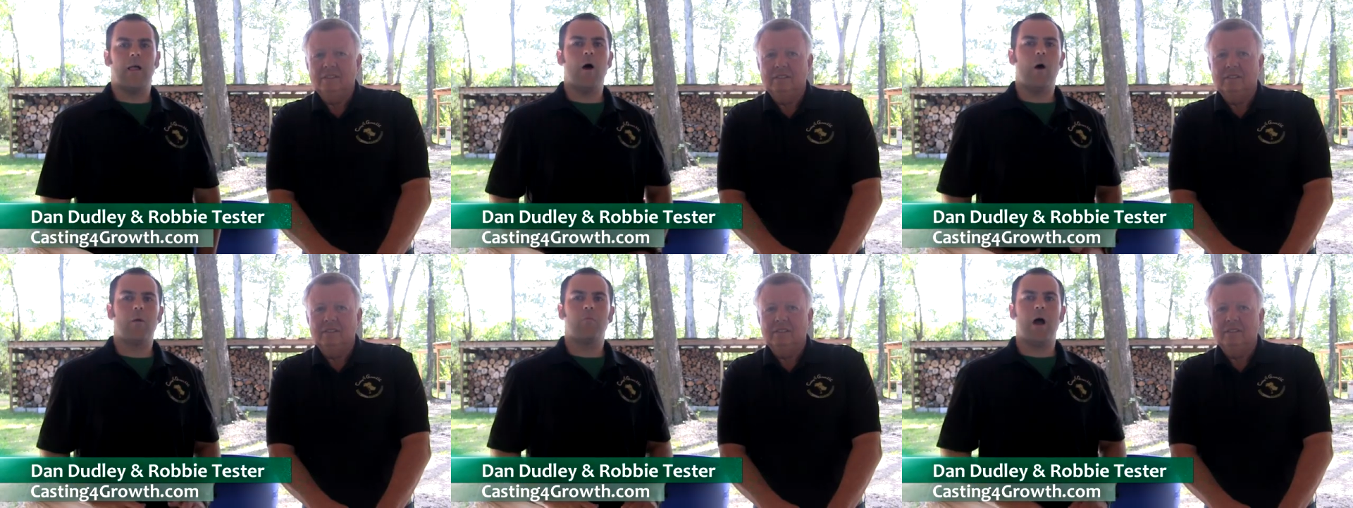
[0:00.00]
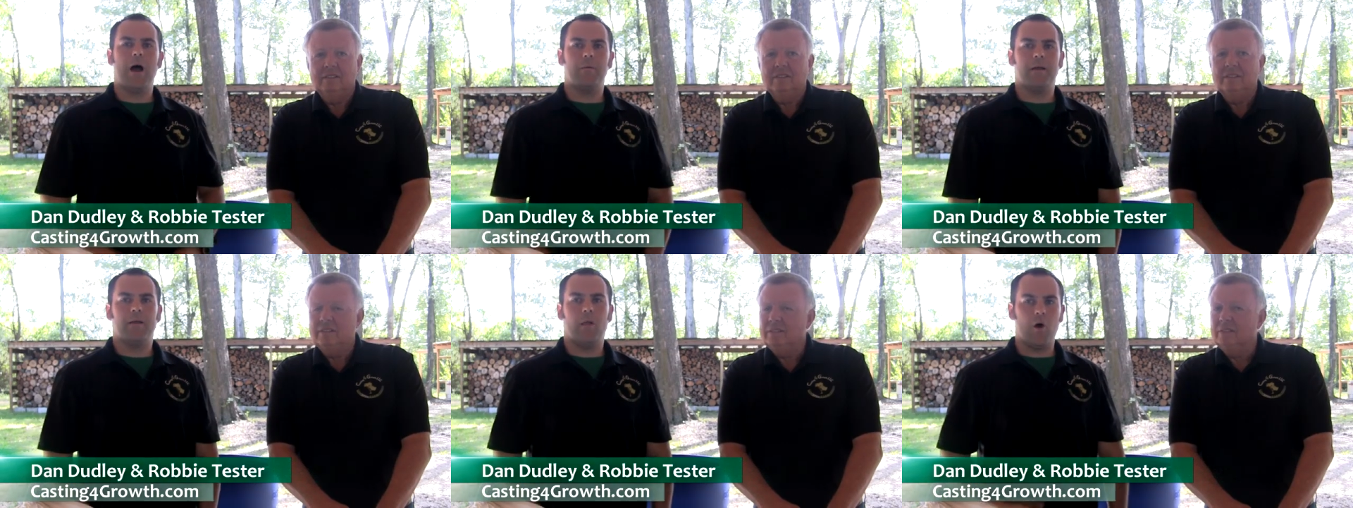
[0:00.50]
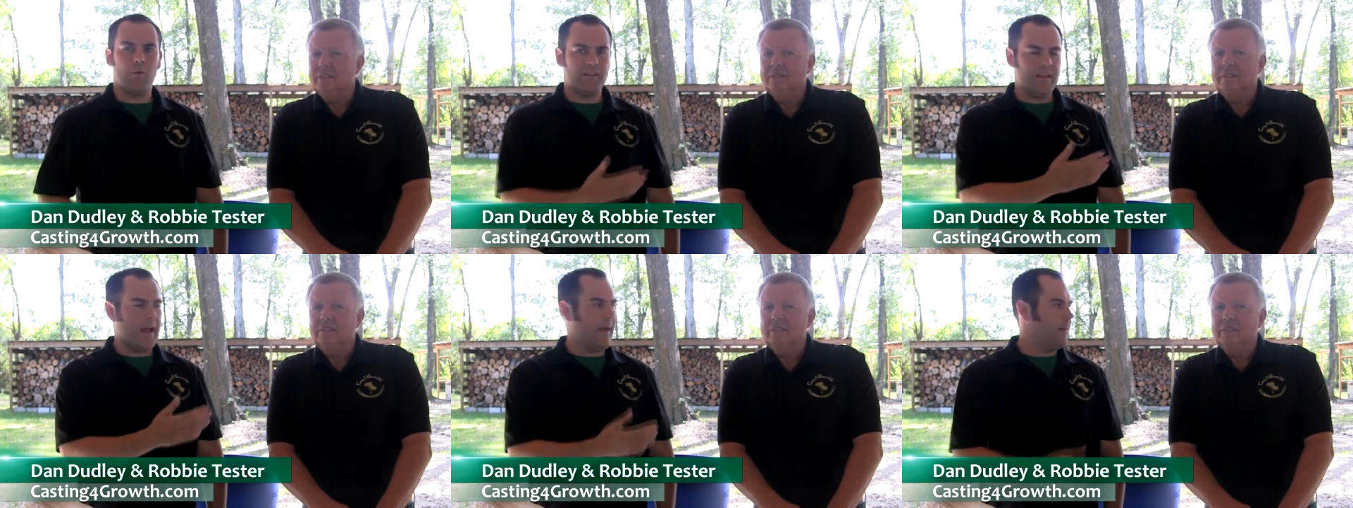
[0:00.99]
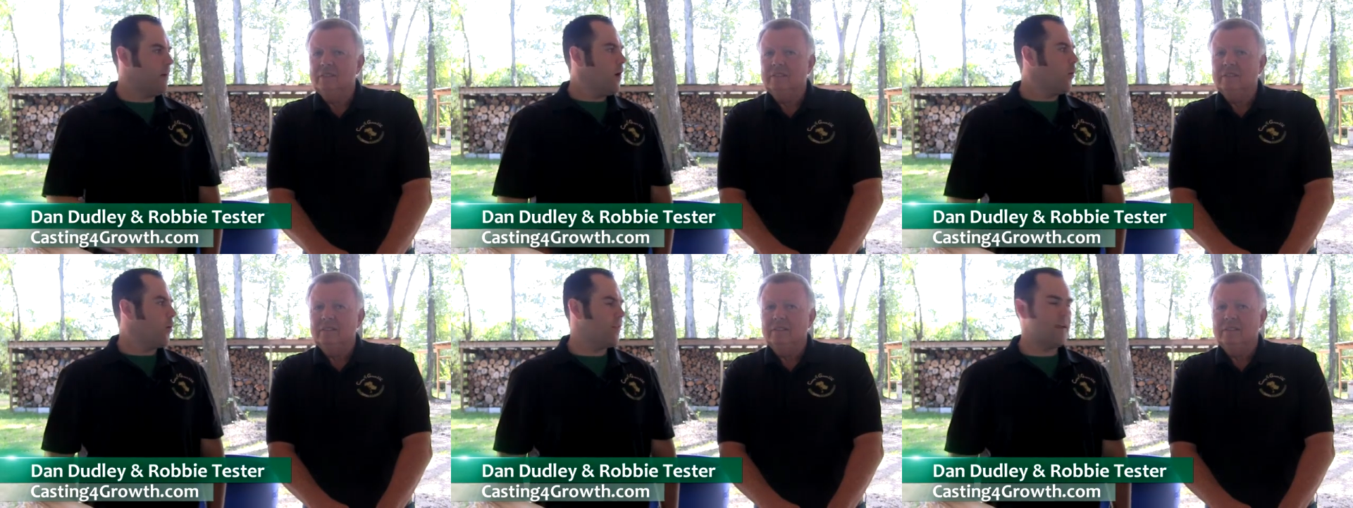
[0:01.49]
Speaker 1: Hello, I'm Robbie, along with
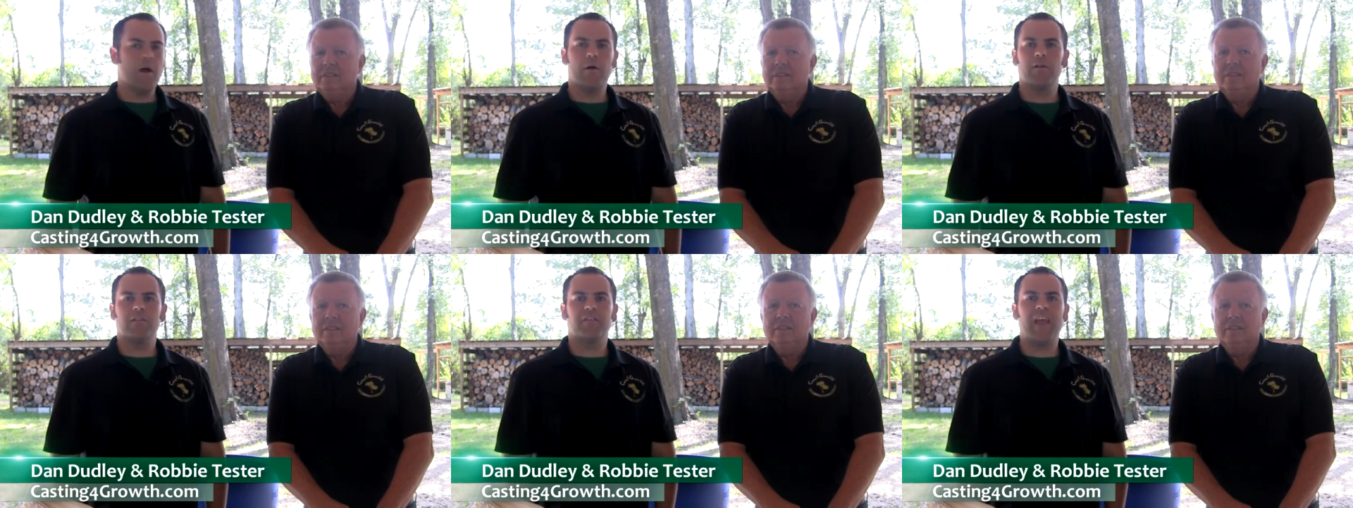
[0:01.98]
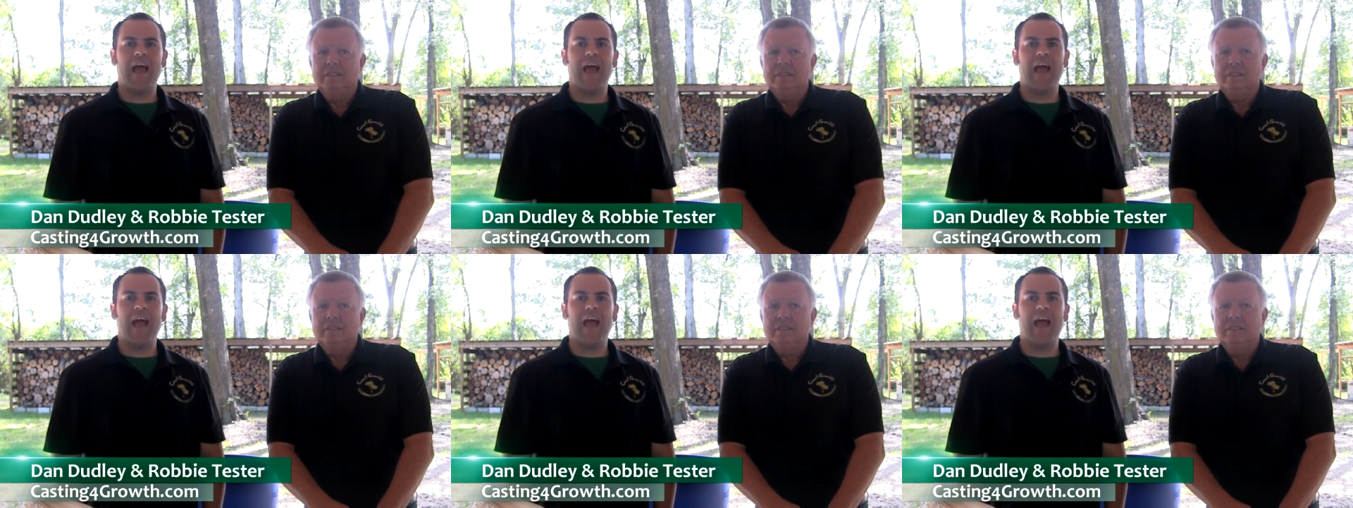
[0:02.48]
Dan. We're the owners